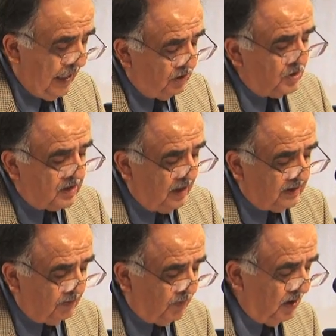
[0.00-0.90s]

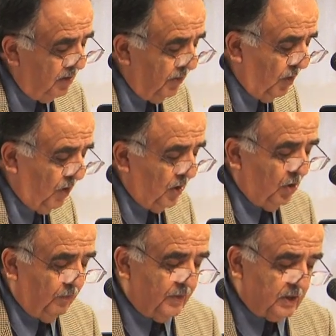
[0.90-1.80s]
outside the barn, Manuel
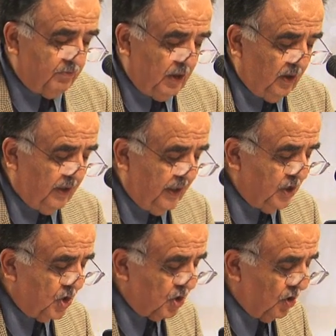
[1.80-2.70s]
Lopez,
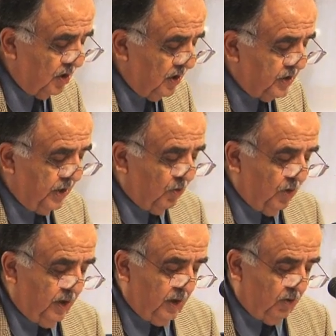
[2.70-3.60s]
middle-aged, shirtless, and
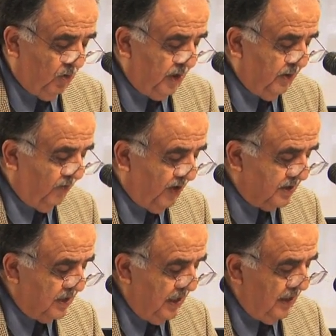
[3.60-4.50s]
wearing a red
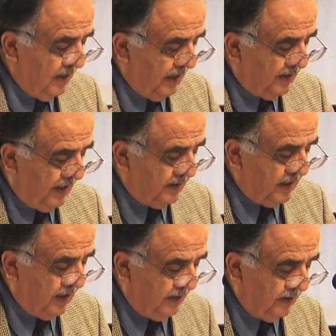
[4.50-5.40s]
vest like
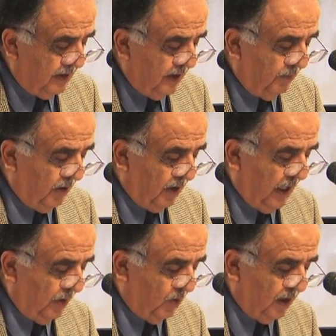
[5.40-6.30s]
that kind that
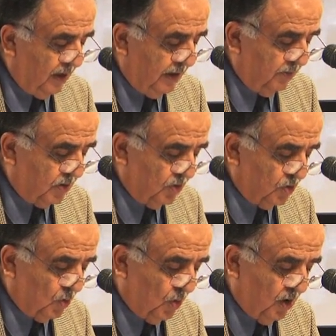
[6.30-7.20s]
highway cleanup
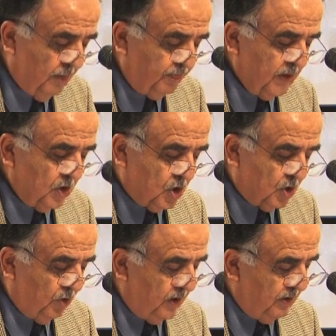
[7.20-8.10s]
crews wore,
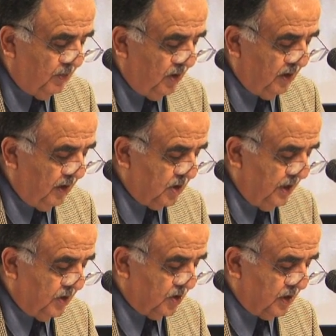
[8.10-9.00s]
stood in the middle of
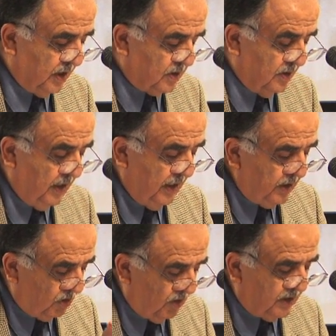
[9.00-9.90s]
this intersection,
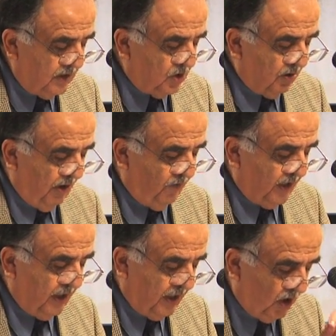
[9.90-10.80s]
directing
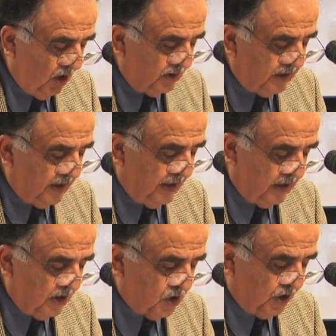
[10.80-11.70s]
traffic, and in halting
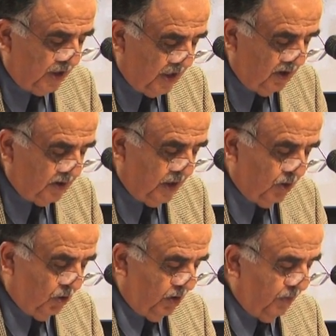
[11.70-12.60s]
English, yelled
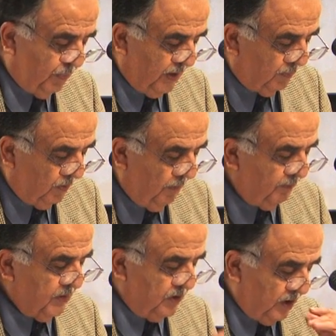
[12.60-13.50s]
and ordered people
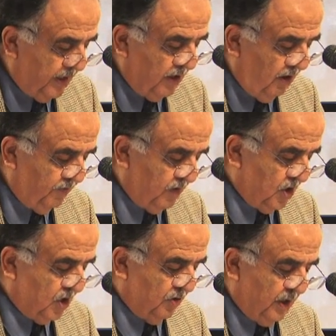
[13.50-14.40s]
to get off the
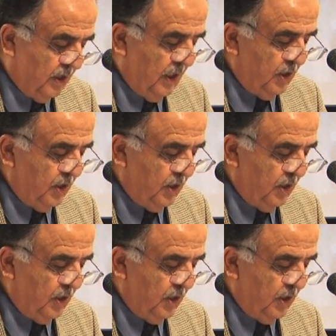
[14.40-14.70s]
street.